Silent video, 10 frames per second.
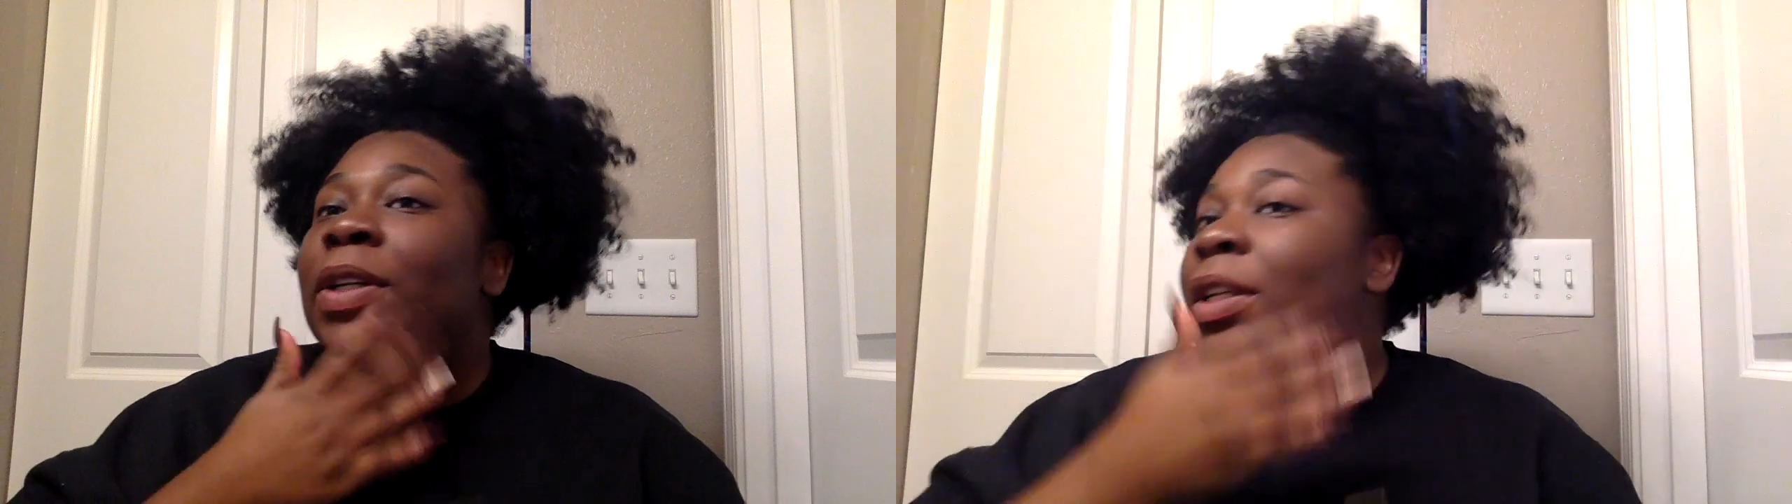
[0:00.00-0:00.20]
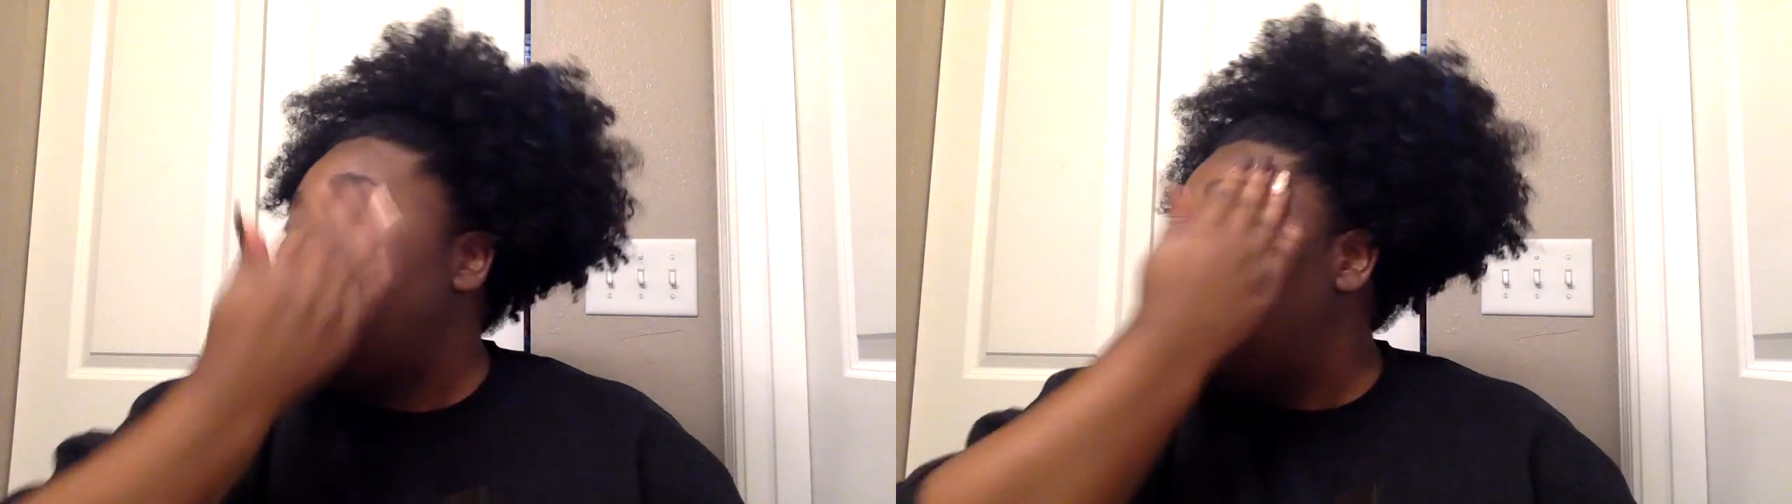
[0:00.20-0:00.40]

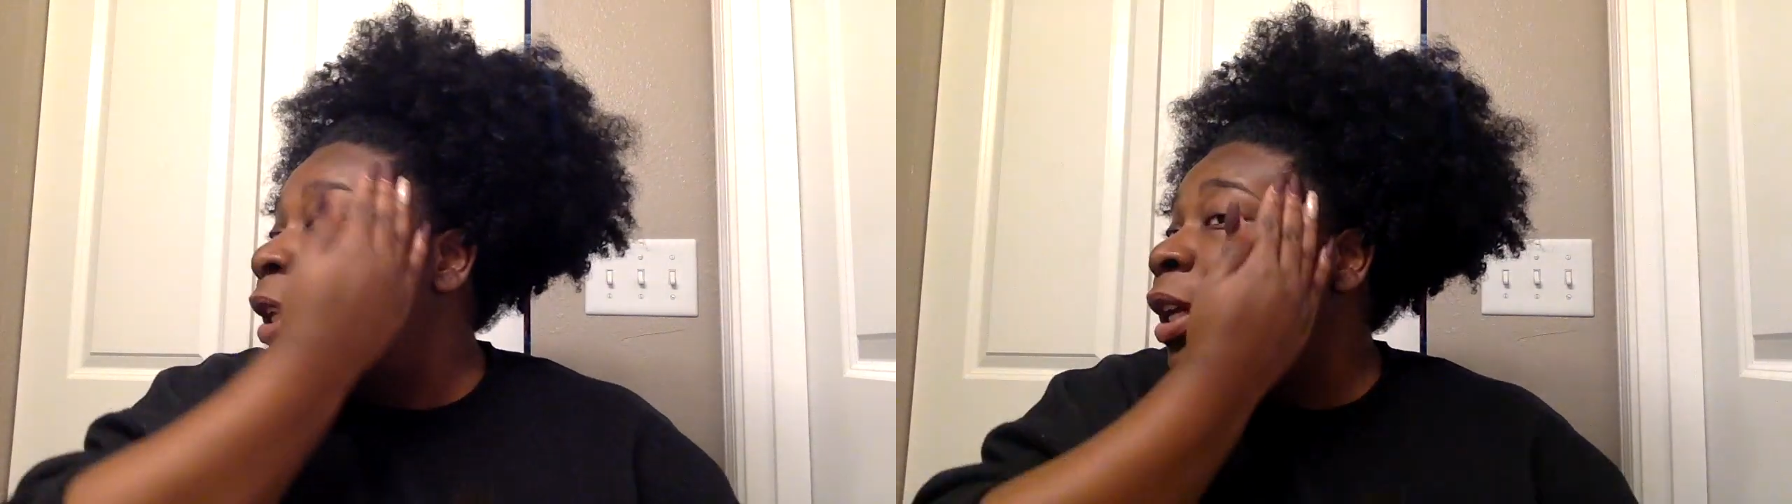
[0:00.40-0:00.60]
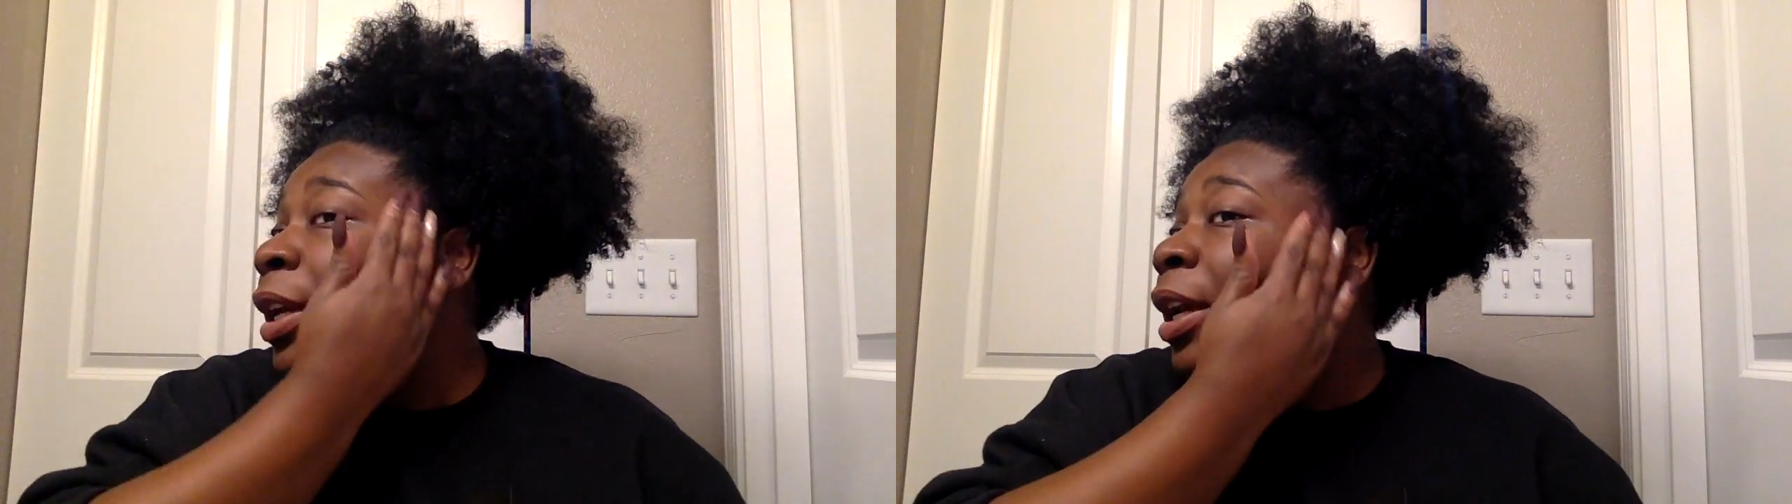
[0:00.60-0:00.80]
than
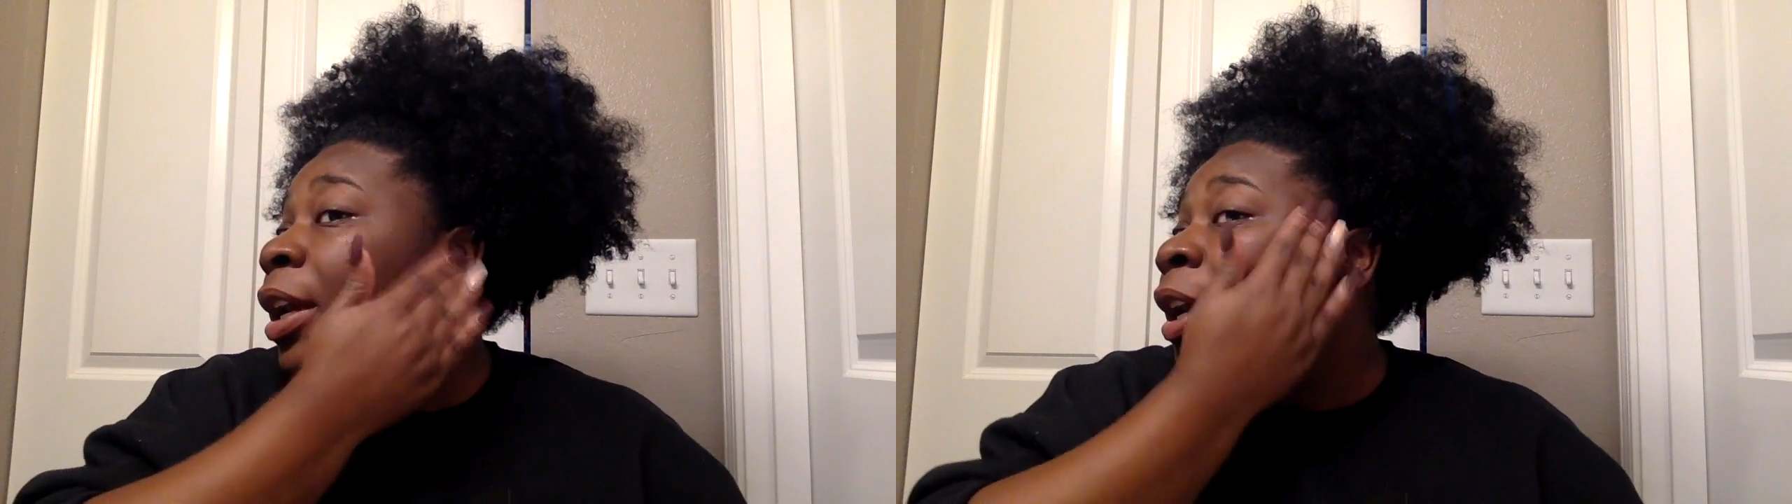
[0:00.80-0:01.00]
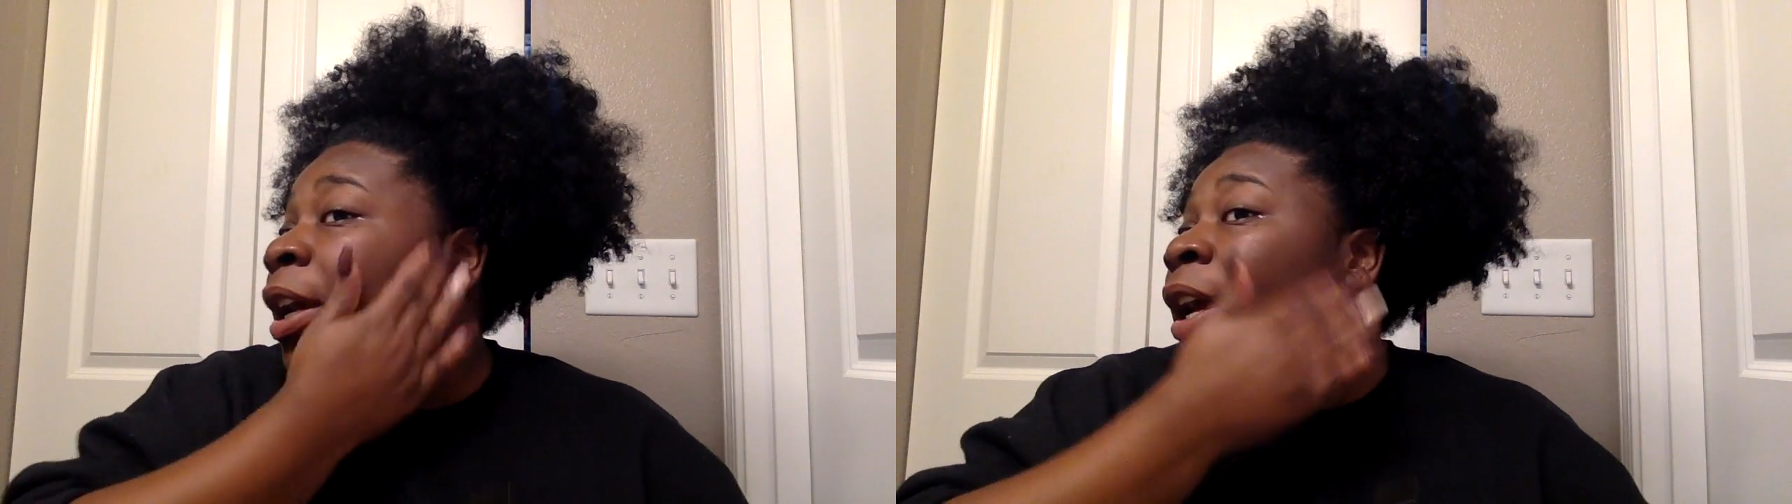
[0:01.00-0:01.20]
likely.
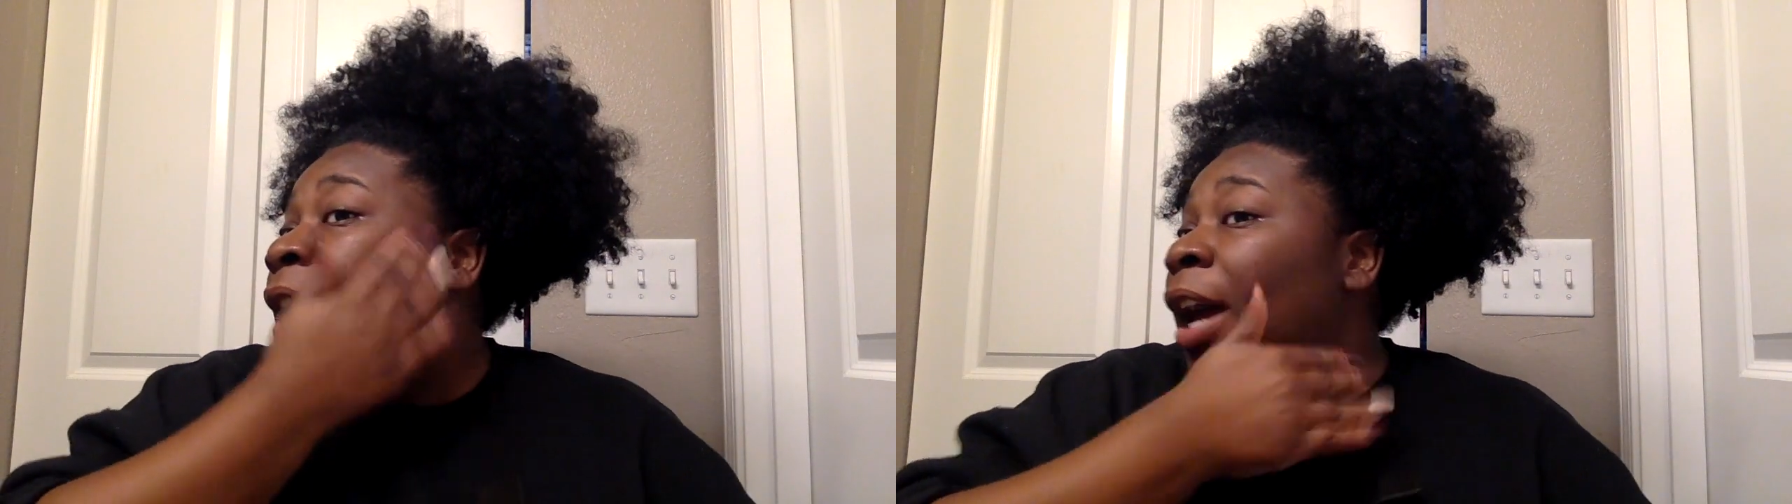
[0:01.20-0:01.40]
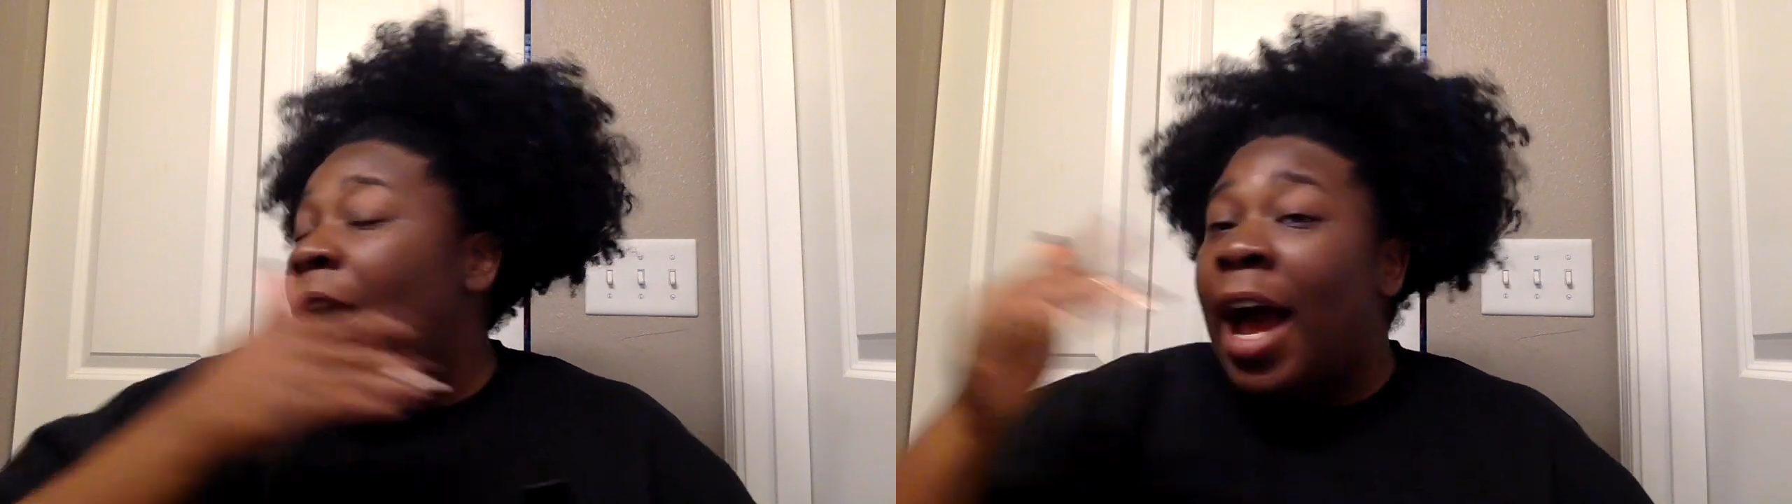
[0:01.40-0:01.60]

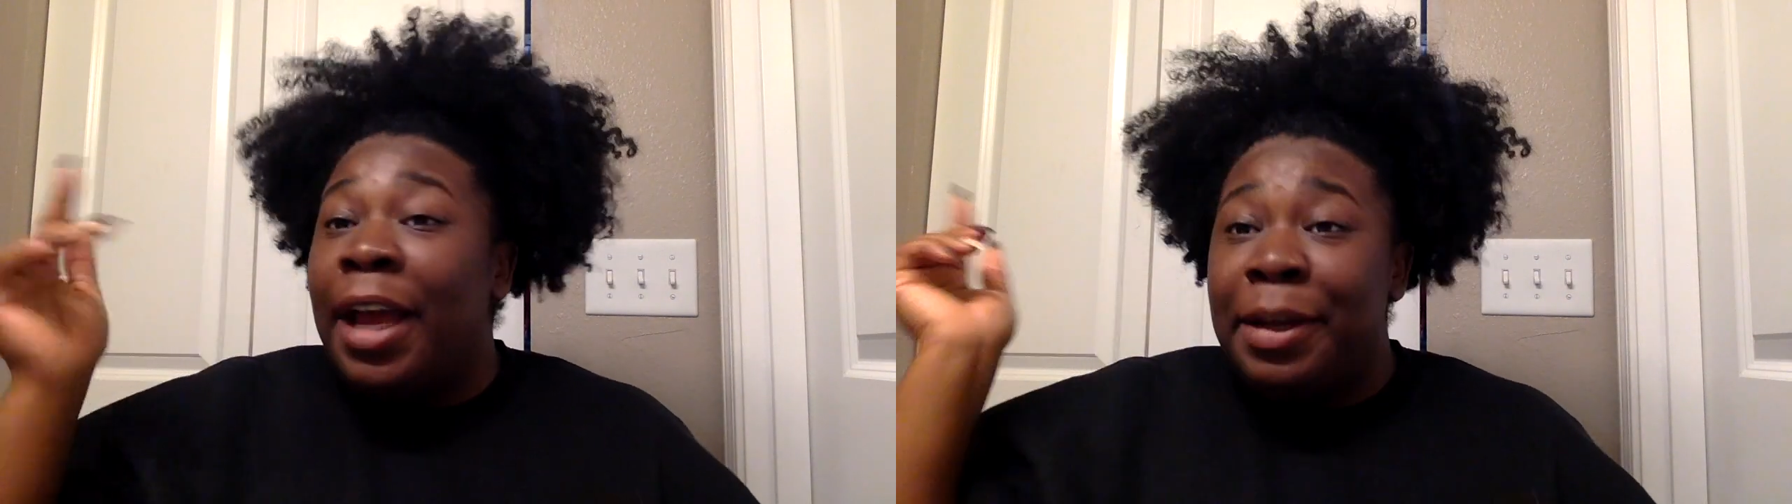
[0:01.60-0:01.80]
I